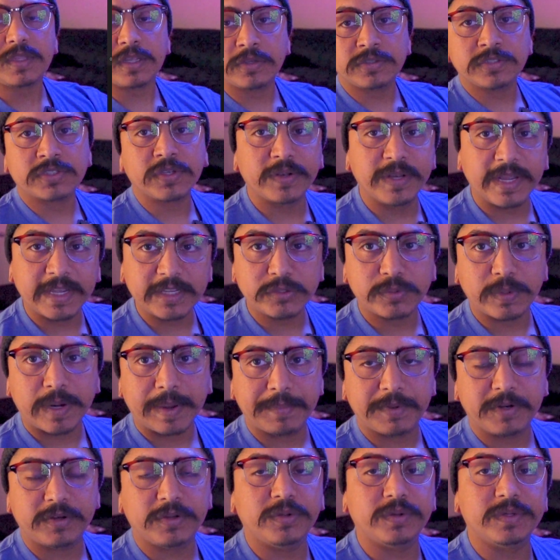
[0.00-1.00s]
So next what I'm
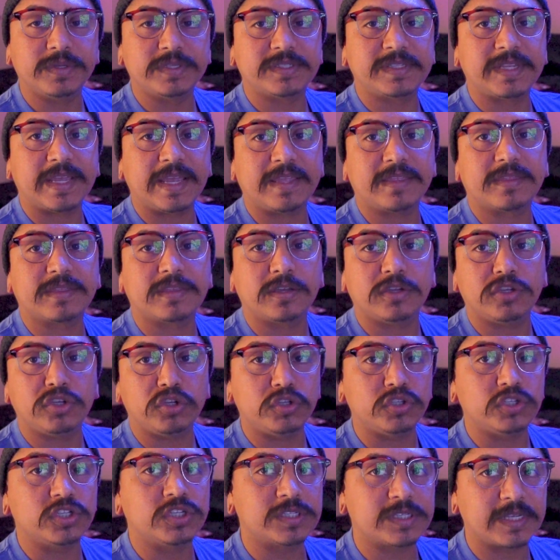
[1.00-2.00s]
going to do is take the "You
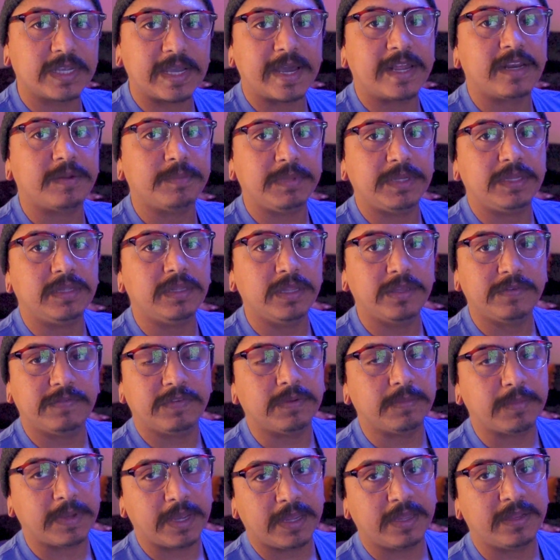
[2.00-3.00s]
just got to be
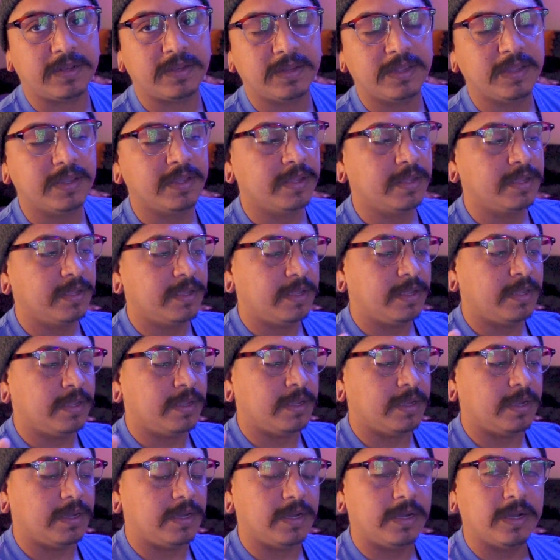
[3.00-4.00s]
living, man,"
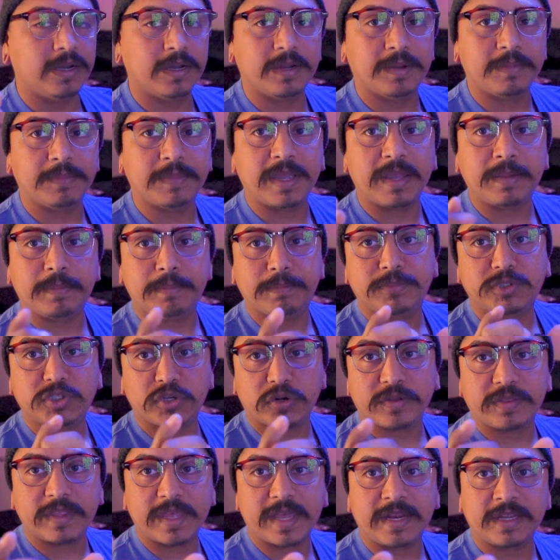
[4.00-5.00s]
and
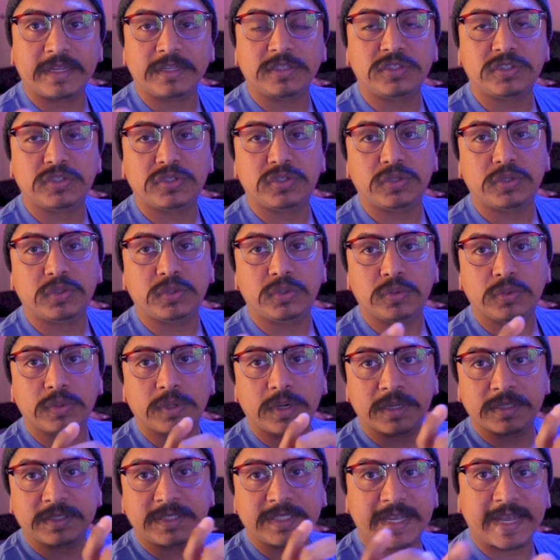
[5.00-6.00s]
turn that into
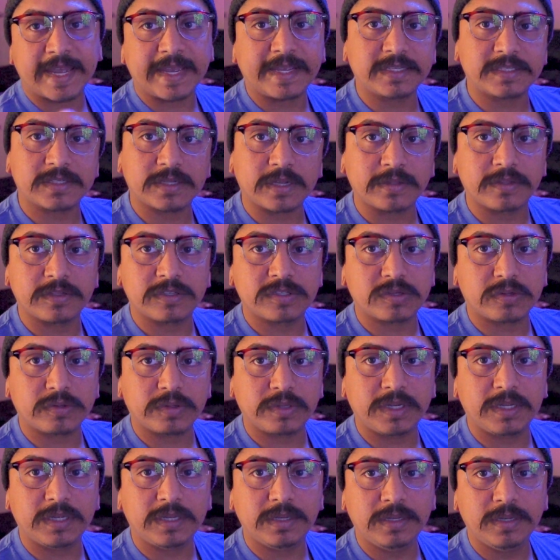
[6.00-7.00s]
a text on the
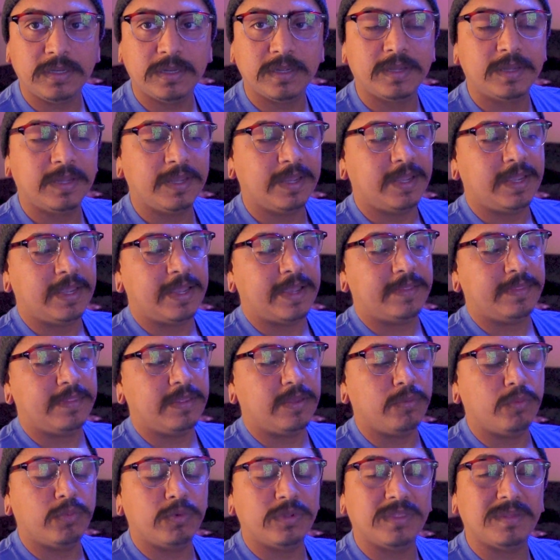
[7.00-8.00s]
screen. And
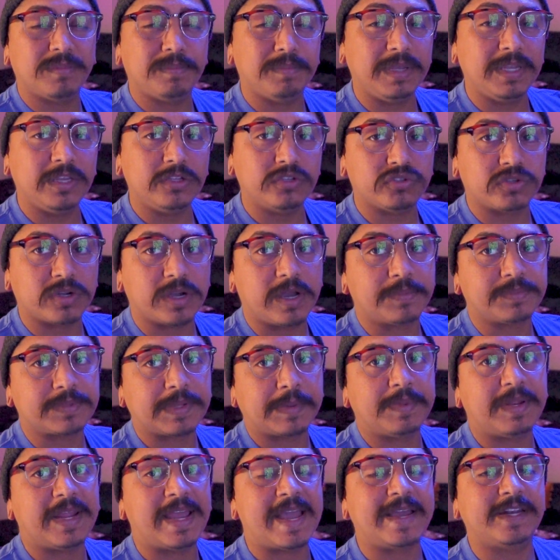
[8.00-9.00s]
then when the beat drops,
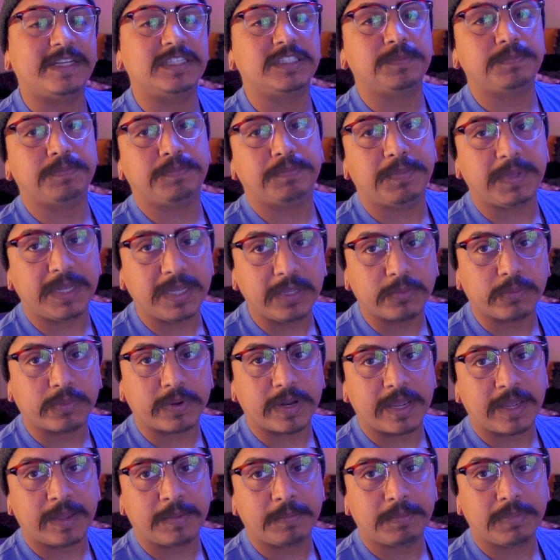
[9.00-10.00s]
I'm going to add a speed
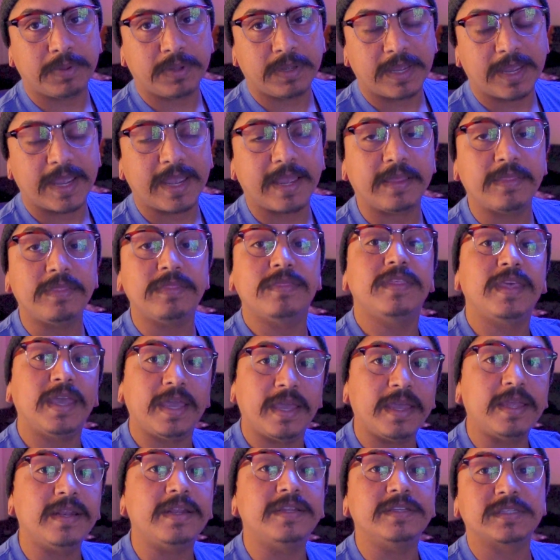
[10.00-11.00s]
ramp, and
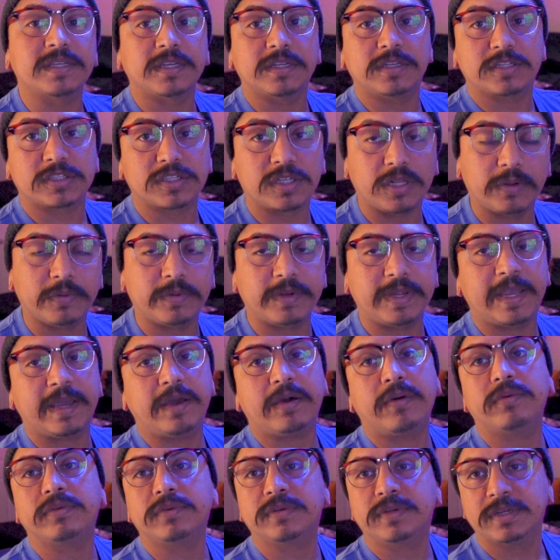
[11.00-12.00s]
then it's going to slow
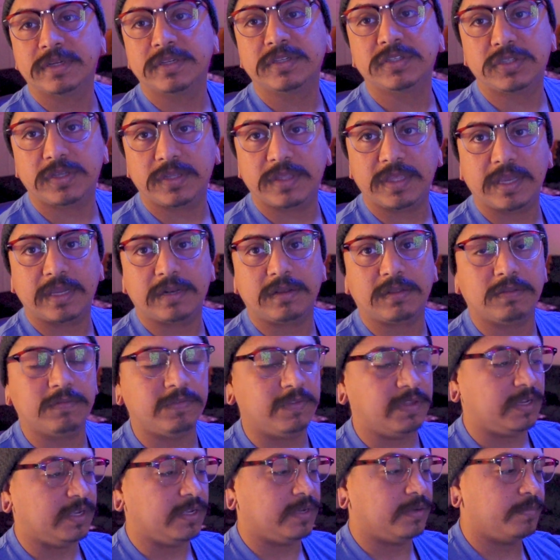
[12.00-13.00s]
down to the end of the
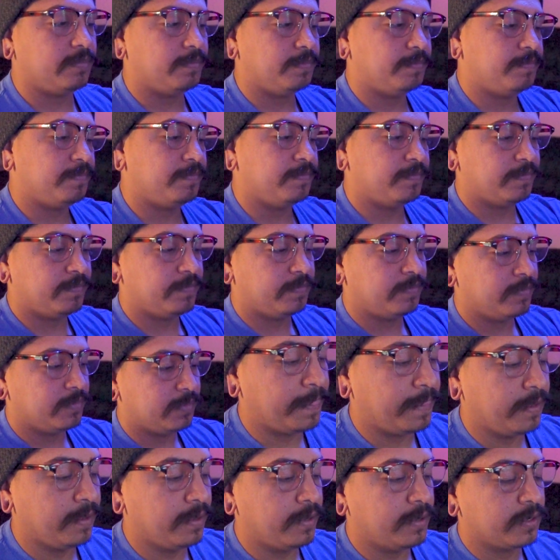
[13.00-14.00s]
video.
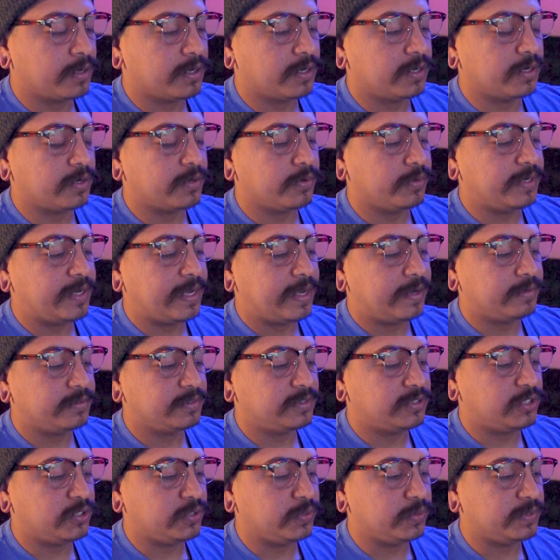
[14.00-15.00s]
I'm going to go down
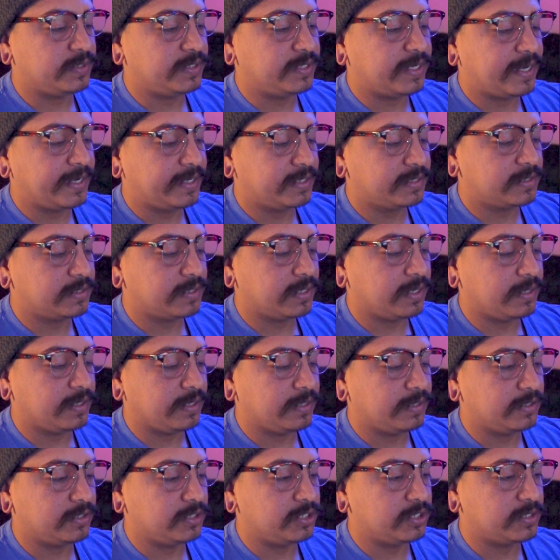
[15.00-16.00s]
to text and
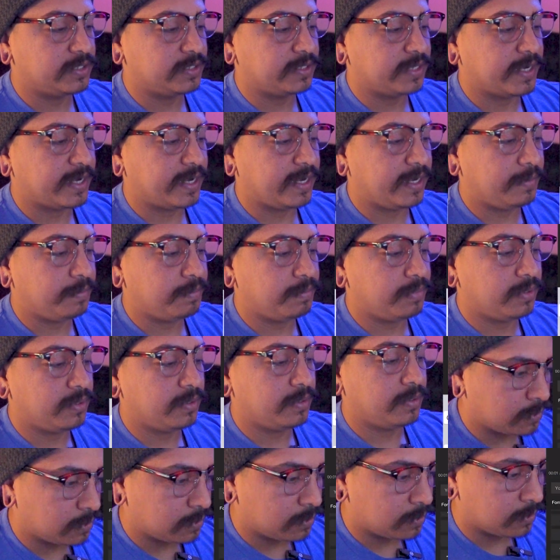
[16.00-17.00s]
then just type,
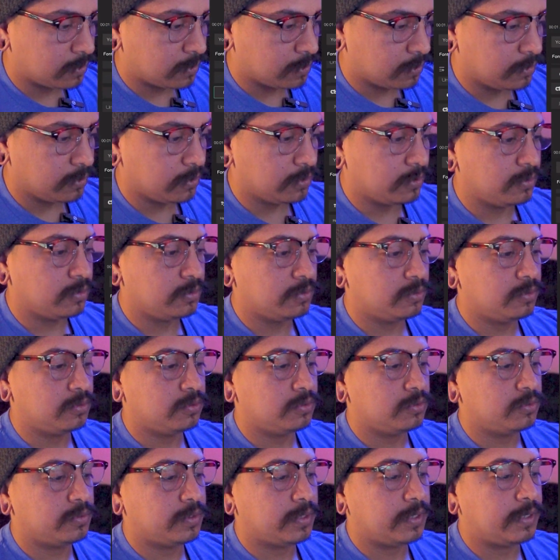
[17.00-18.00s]

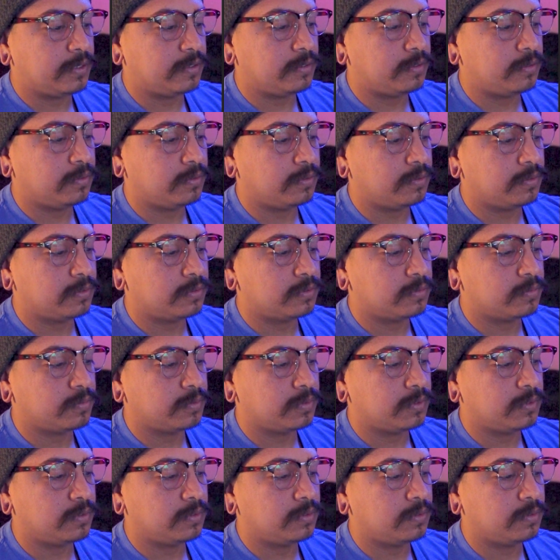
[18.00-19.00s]
try to do this
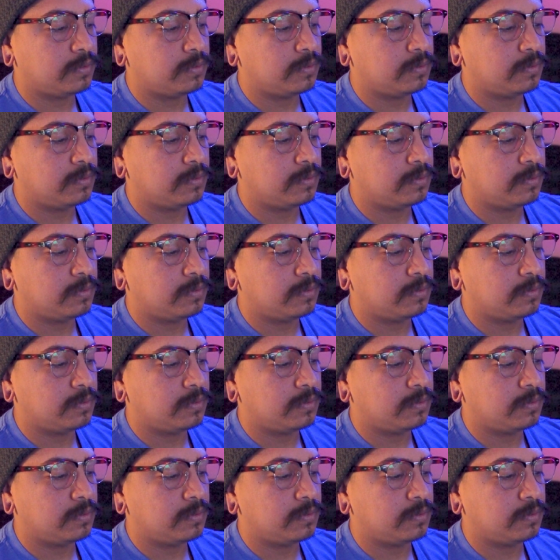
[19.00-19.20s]
one.